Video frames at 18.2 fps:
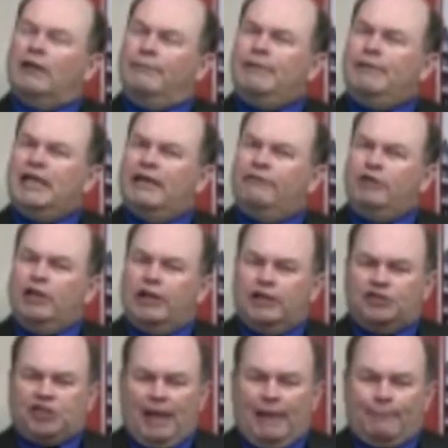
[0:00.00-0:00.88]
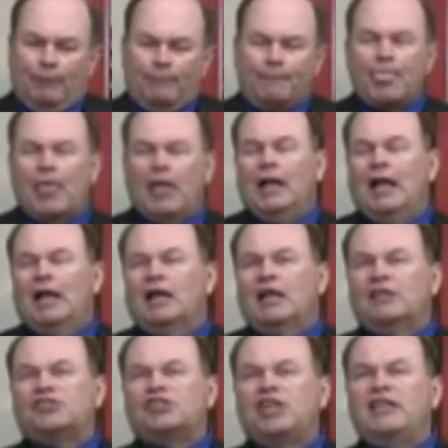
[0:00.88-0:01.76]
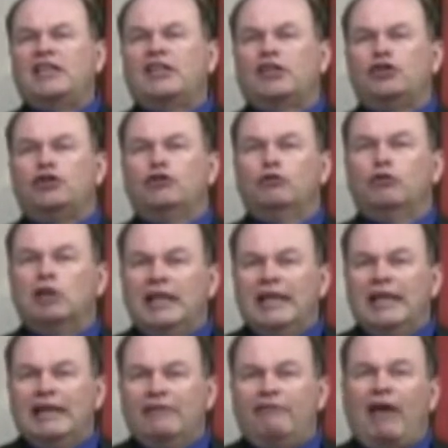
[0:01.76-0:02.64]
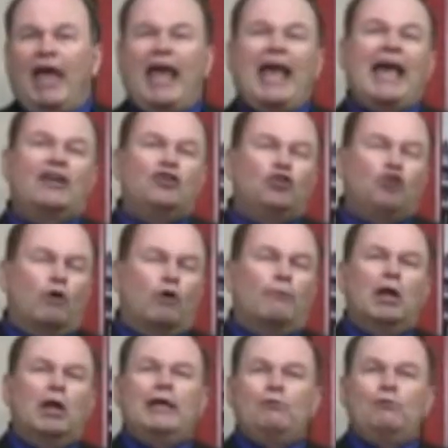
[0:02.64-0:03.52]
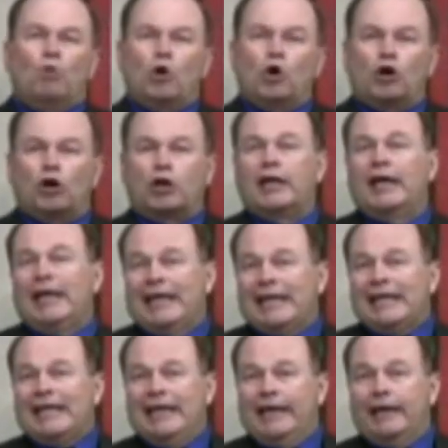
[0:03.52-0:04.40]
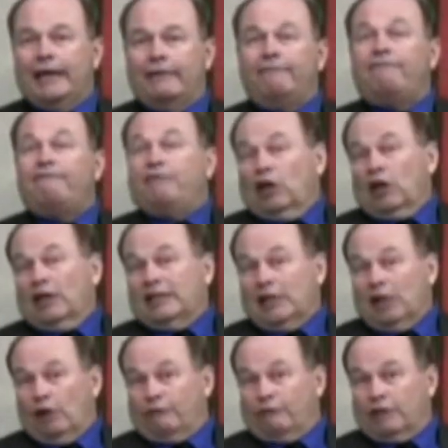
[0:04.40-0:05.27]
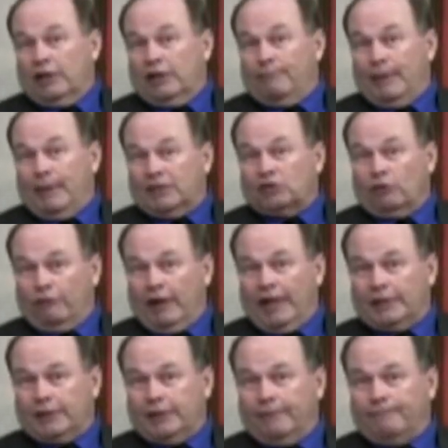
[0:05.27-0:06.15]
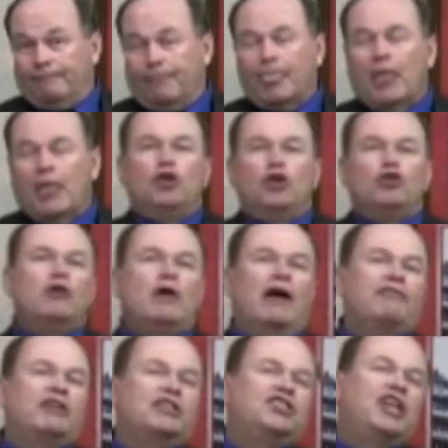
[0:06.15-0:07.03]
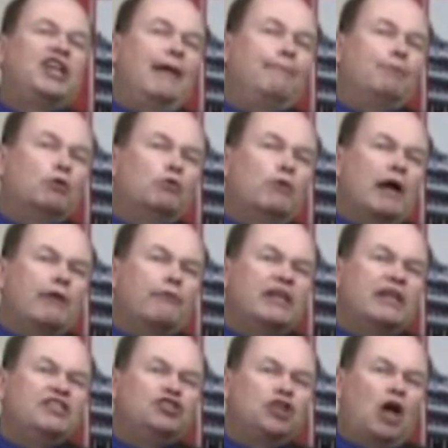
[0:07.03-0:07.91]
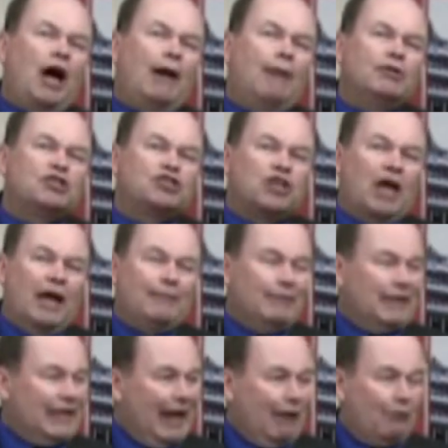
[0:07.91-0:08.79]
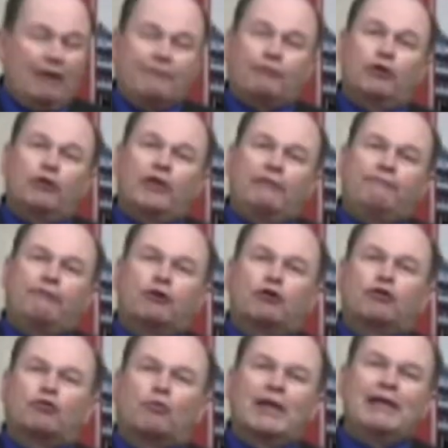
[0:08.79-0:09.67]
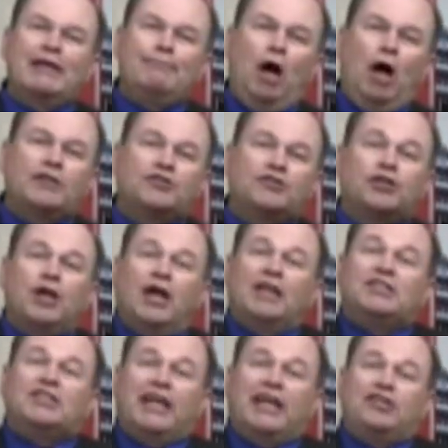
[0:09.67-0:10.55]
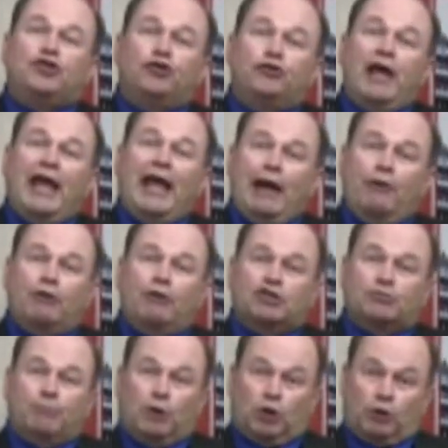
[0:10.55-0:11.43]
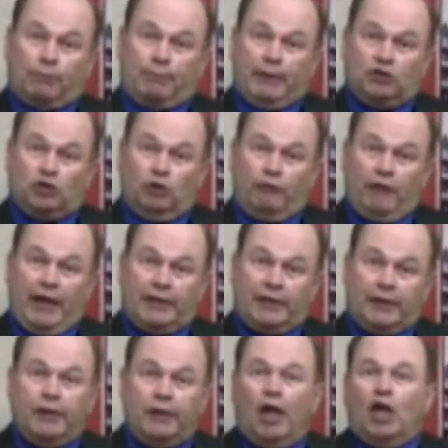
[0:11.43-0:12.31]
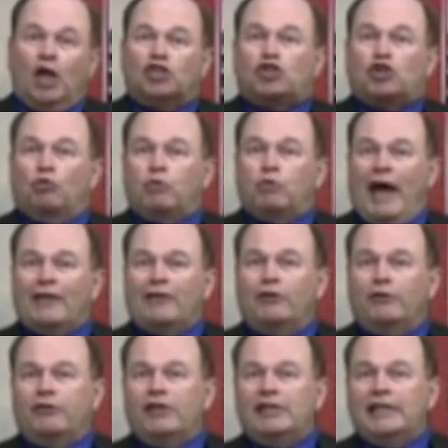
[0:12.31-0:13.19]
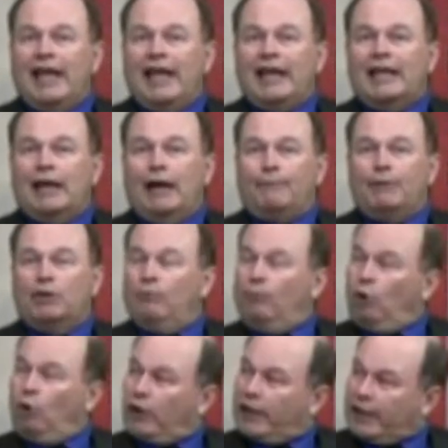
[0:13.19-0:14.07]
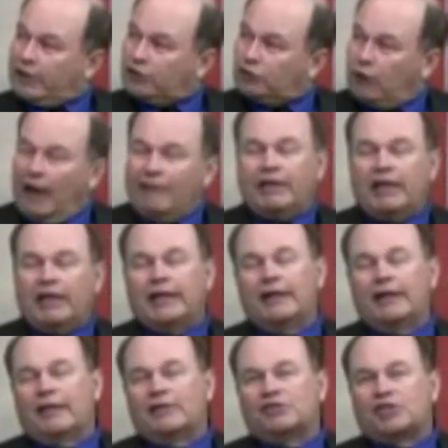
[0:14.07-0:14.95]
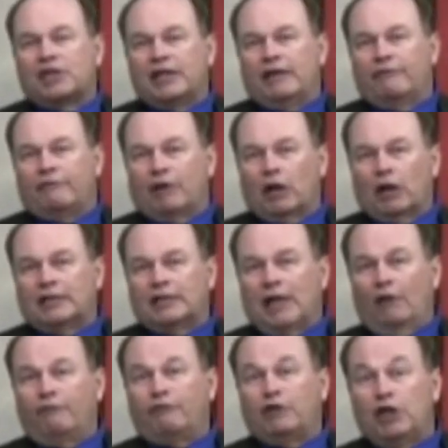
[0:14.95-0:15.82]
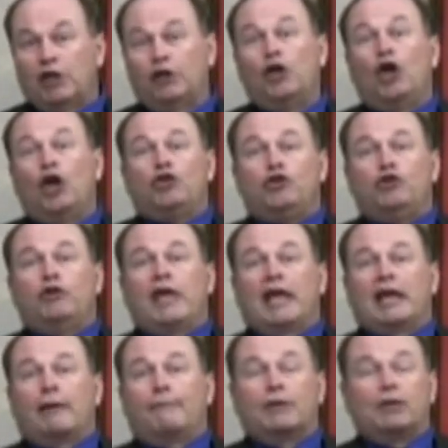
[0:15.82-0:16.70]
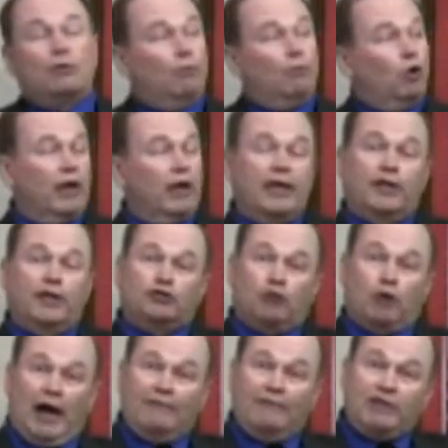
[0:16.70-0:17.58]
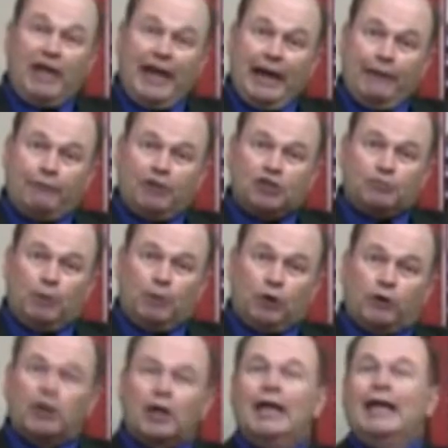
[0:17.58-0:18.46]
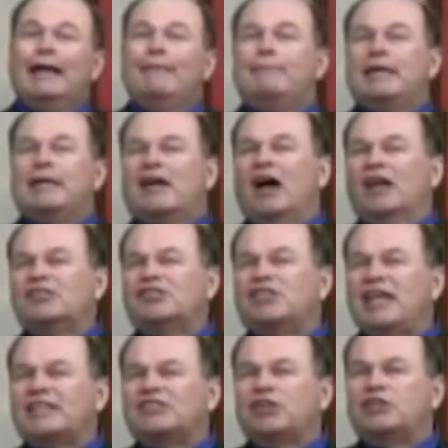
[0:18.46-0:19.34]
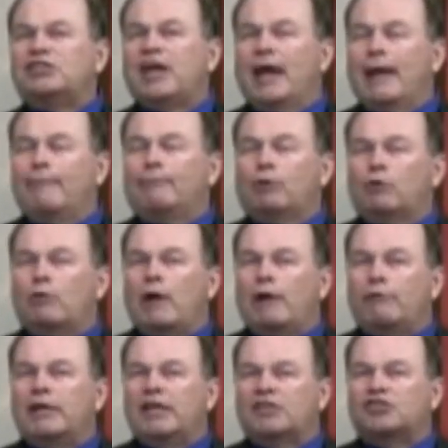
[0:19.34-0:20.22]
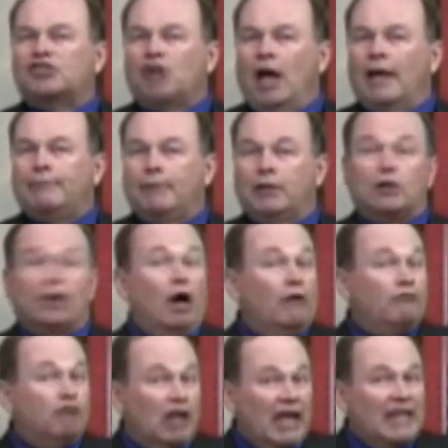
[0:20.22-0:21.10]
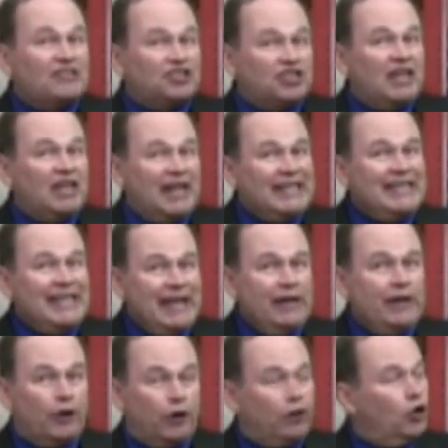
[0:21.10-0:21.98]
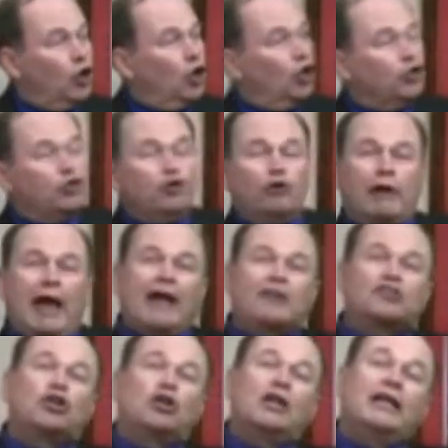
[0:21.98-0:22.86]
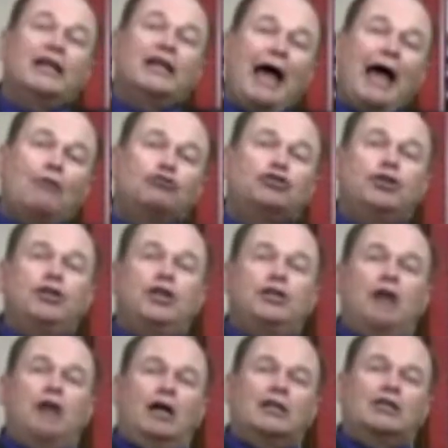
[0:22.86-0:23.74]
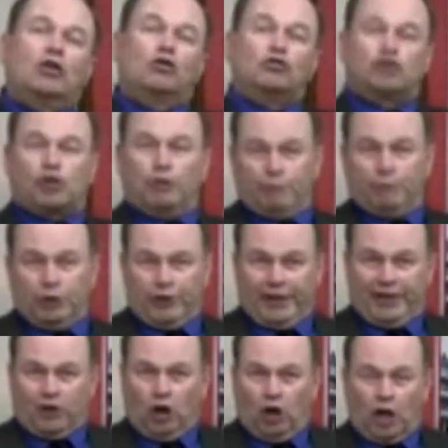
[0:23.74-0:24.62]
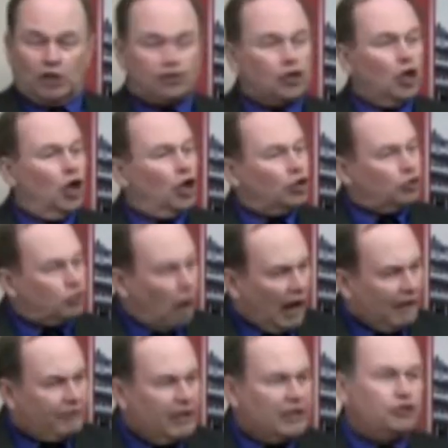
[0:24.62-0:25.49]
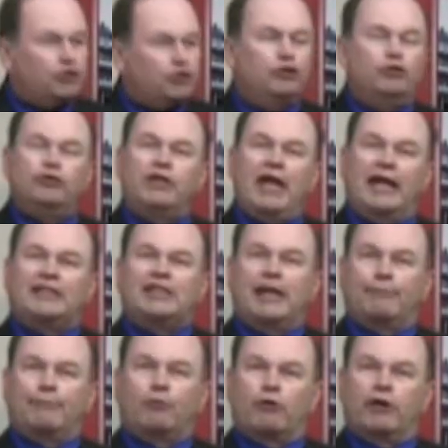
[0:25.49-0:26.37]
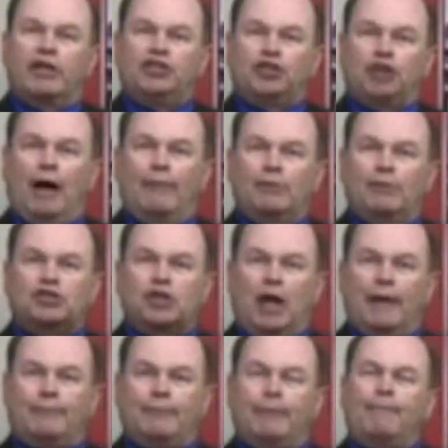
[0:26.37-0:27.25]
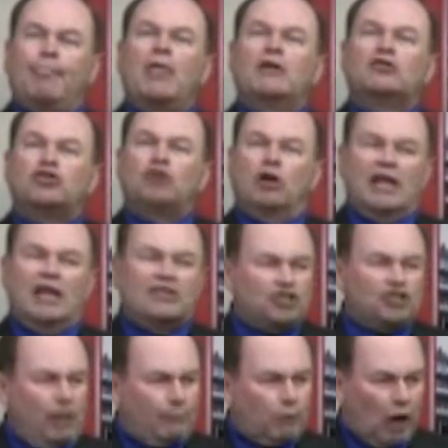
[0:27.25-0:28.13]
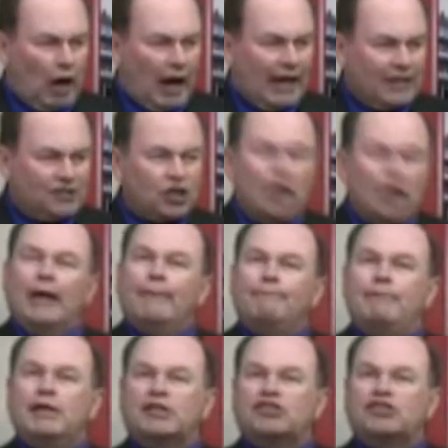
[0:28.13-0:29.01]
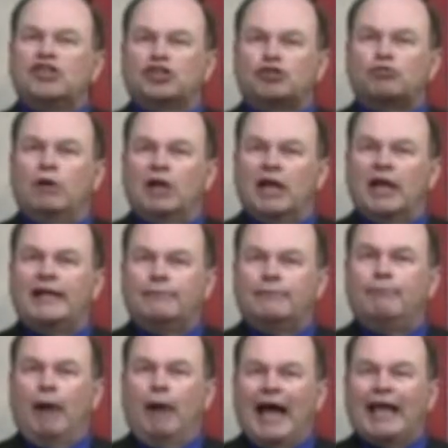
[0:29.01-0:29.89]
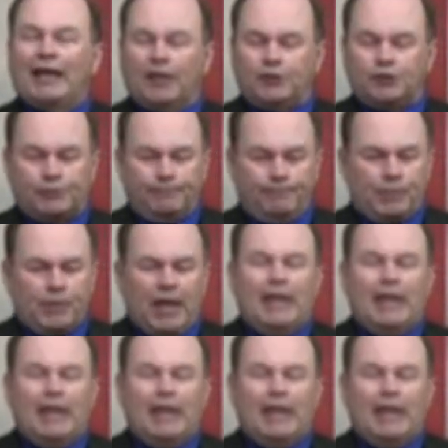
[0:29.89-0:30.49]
Let me give you an example. Let's say that you live and normally work in Philadelphia, Pennsylvania. You have a temporary job assignment, however, that for 3 months takes you to Harrisburg, Pennsylvania. So rather than getting up in the morning and driving into the city of Philadelphia, you get up in the morning and drive to Harrisburg. Because that's a temporary assignment of less than a year, you're actually allowed to deduct those commuting costs driving to that temporary job assignment. So let's summarize business-related mileage.